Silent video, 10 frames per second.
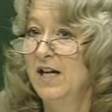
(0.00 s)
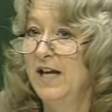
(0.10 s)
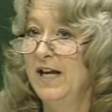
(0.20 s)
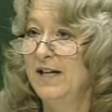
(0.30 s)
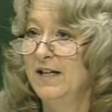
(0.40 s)

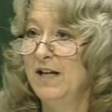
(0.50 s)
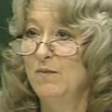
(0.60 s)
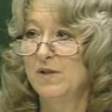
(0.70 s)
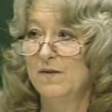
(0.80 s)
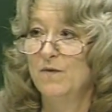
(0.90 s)
And he
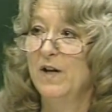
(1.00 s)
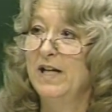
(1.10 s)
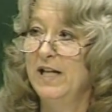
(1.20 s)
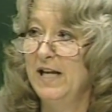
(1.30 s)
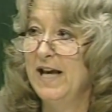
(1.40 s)
was
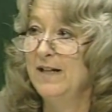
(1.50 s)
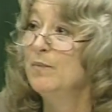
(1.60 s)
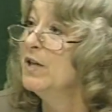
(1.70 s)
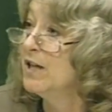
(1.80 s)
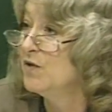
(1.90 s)
afraid he
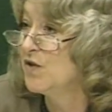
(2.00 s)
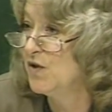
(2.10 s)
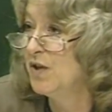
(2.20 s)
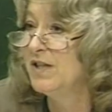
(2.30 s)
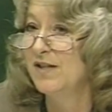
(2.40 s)
hadn't been
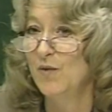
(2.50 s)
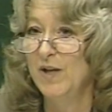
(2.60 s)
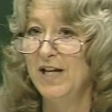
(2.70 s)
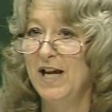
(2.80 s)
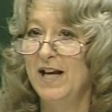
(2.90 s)
understood, so
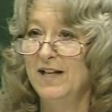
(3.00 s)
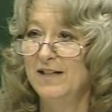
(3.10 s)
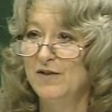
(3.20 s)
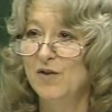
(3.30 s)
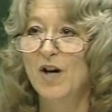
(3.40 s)
he
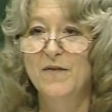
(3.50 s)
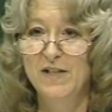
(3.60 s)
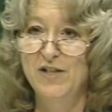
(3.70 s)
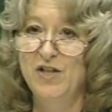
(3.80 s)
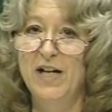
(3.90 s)
took off
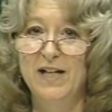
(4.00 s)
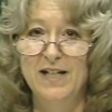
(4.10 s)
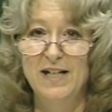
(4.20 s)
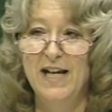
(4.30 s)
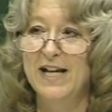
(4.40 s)
his
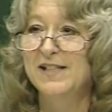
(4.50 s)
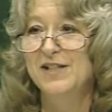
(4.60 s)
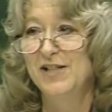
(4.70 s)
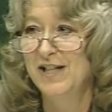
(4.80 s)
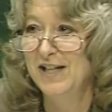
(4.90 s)
jacket and
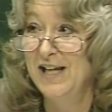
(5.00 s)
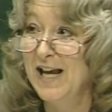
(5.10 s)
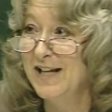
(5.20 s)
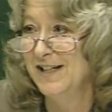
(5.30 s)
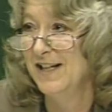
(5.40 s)
asked
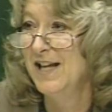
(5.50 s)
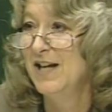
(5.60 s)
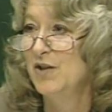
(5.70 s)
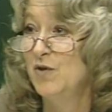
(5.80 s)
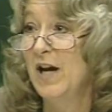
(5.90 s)
again,
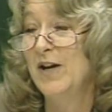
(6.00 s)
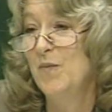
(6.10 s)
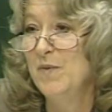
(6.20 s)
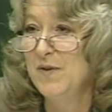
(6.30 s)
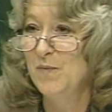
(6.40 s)
could I
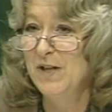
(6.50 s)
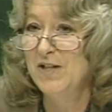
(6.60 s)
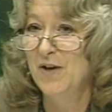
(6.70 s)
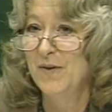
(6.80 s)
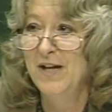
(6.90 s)
open the
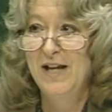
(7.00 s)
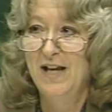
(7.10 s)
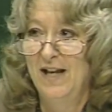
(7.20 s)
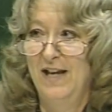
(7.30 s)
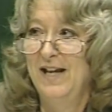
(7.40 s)
window?
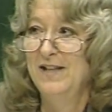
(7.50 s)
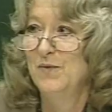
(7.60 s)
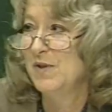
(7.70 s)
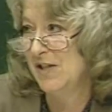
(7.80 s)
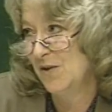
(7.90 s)
And
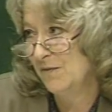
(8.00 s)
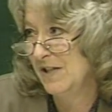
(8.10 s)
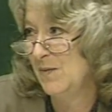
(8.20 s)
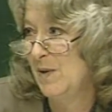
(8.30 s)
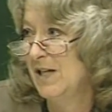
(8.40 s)
there was no
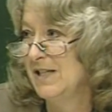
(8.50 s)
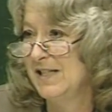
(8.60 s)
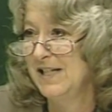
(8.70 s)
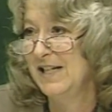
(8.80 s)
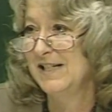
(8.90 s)
response.
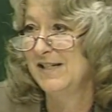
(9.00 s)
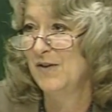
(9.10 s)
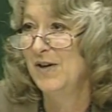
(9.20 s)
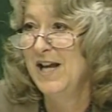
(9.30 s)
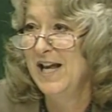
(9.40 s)
And
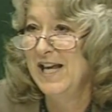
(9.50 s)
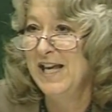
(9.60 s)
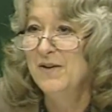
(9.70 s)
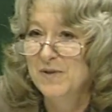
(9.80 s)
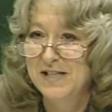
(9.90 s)
so
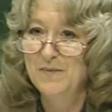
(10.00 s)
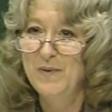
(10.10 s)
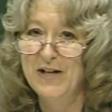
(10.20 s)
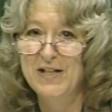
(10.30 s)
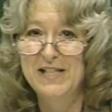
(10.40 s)
he was
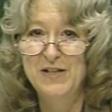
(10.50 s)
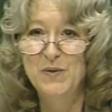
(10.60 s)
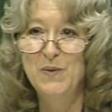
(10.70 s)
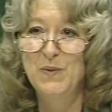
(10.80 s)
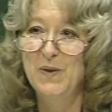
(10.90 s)
embarrassed
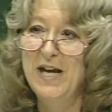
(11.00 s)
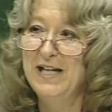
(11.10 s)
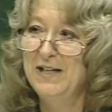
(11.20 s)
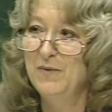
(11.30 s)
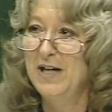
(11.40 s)
too,
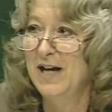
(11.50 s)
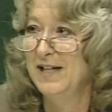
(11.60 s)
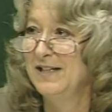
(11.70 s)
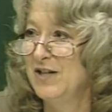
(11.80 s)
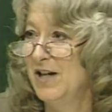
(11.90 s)
and he went
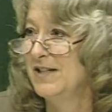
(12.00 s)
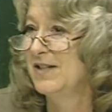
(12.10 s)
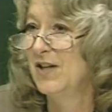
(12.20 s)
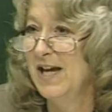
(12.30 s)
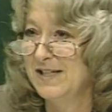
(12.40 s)
on and taught
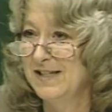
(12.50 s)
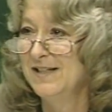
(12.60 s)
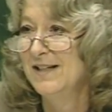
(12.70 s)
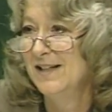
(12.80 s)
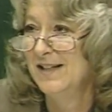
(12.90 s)
his class
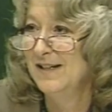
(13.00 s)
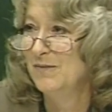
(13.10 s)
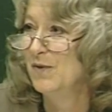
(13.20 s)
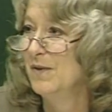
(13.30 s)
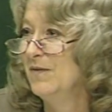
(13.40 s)
in
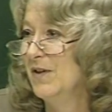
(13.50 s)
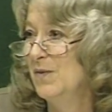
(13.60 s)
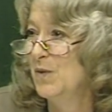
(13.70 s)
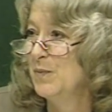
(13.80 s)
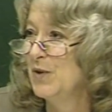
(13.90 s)
a
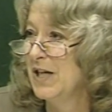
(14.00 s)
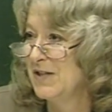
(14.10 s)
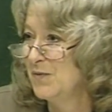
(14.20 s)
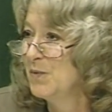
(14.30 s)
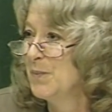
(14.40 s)
very warm
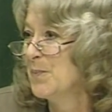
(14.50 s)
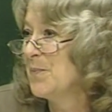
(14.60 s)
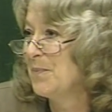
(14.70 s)
classroom.